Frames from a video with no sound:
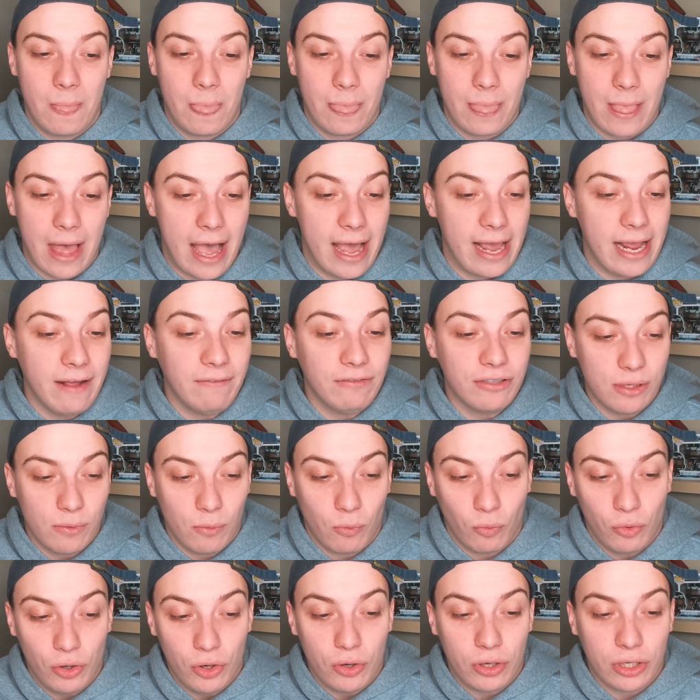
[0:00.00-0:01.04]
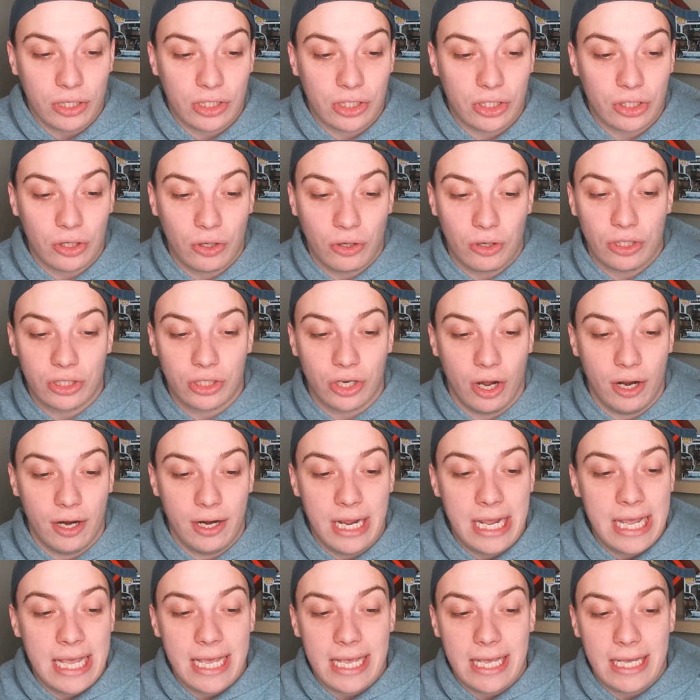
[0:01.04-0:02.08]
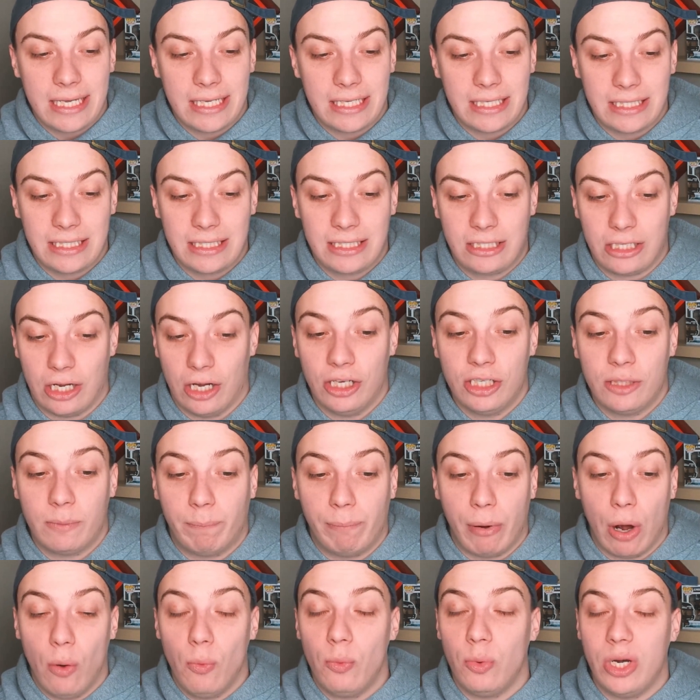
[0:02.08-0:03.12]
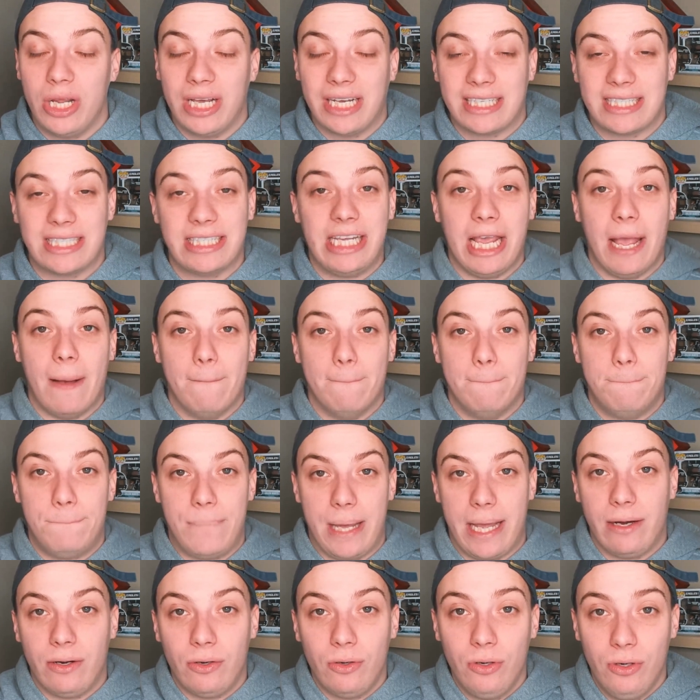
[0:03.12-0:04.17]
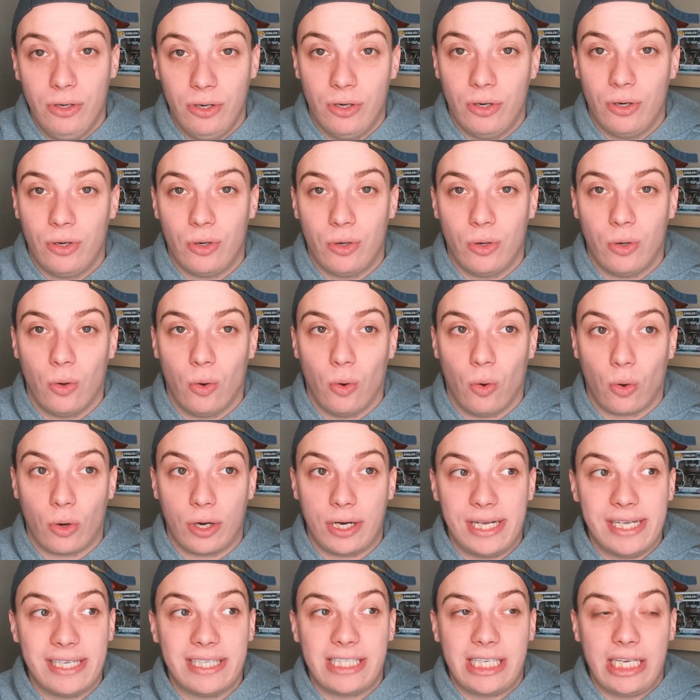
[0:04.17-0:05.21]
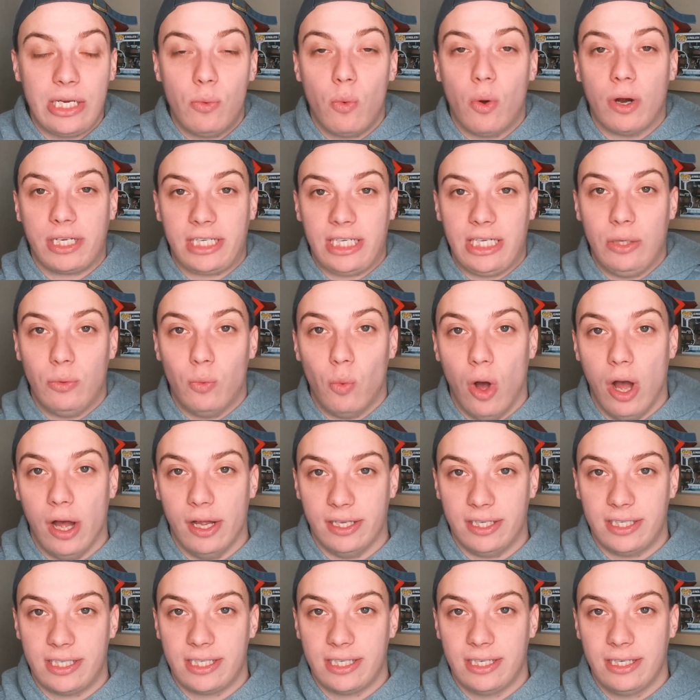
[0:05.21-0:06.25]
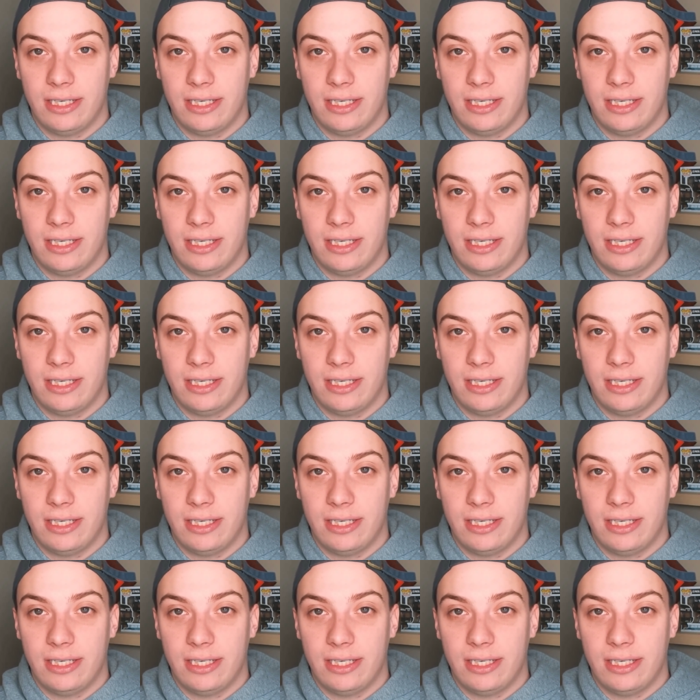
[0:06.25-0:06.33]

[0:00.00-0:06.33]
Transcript: I have some real concerns on, does Bo Nix get better, or is he what he was?